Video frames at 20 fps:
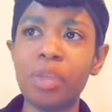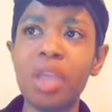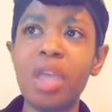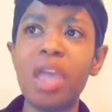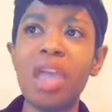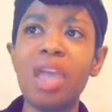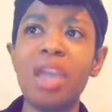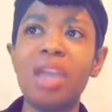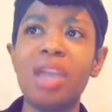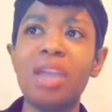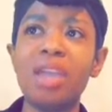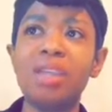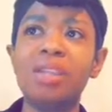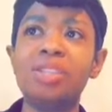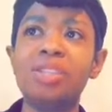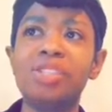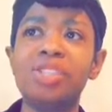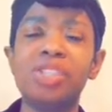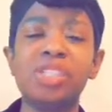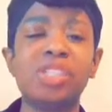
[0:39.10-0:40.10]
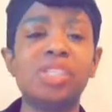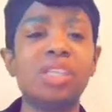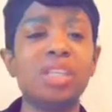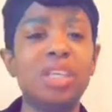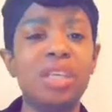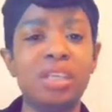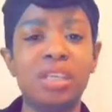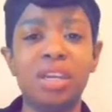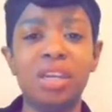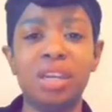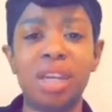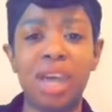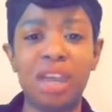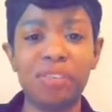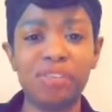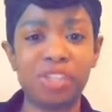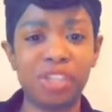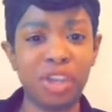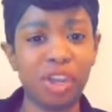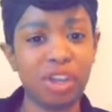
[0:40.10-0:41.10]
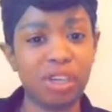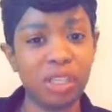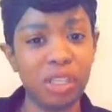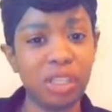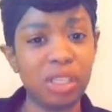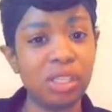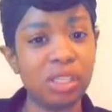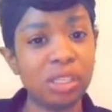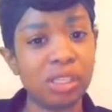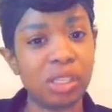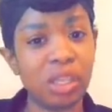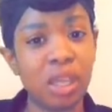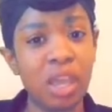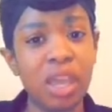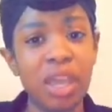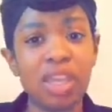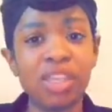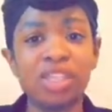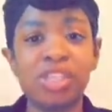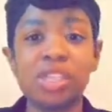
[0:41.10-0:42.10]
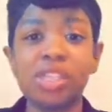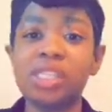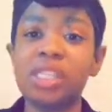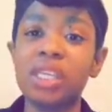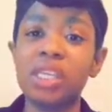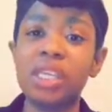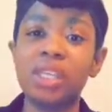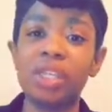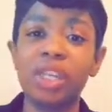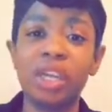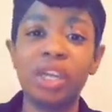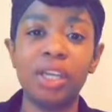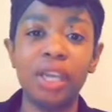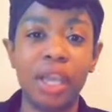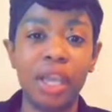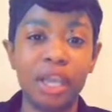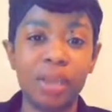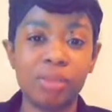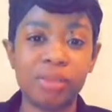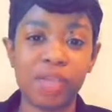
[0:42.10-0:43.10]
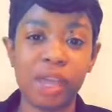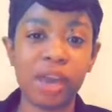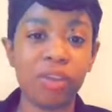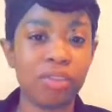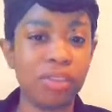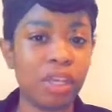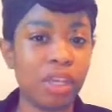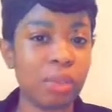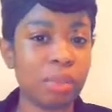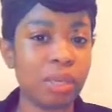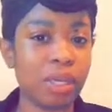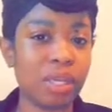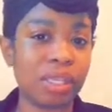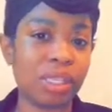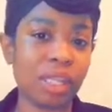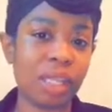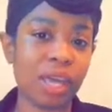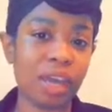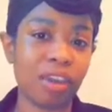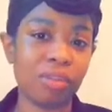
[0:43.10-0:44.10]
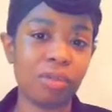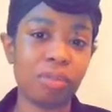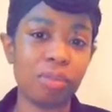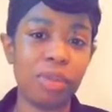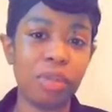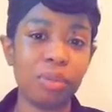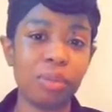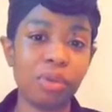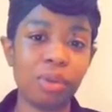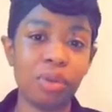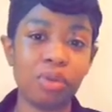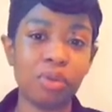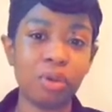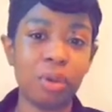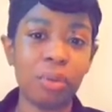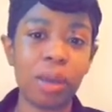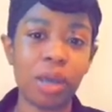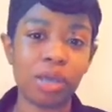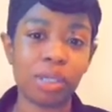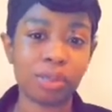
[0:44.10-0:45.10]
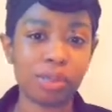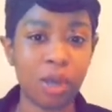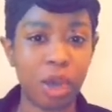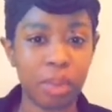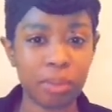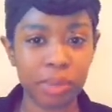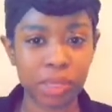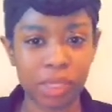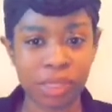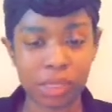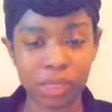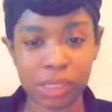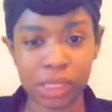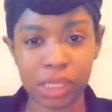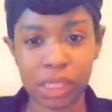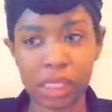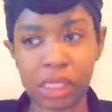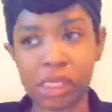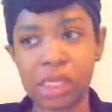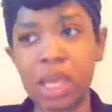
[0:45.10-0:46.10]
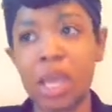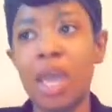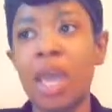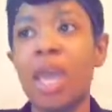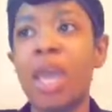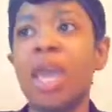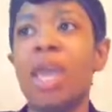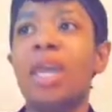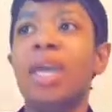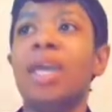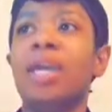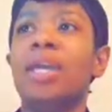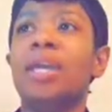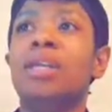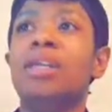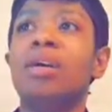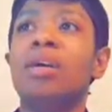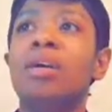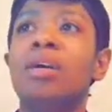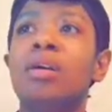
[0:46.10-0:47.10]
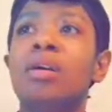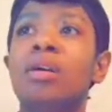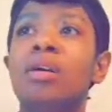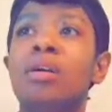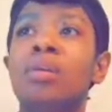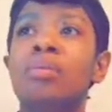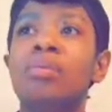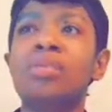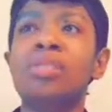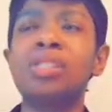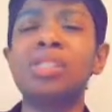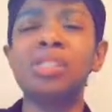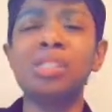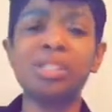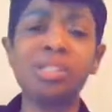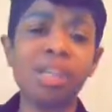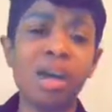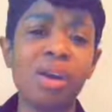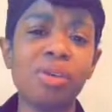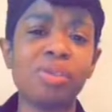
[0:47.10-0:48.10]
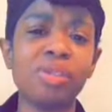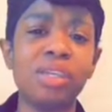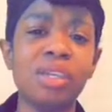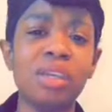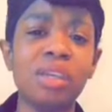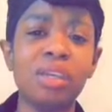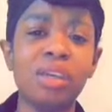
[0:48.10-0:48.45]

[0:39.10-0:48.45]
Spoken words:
and just to get their life journeys, just to get their names out there because a lot of people don't know about small businesses, and just to talk to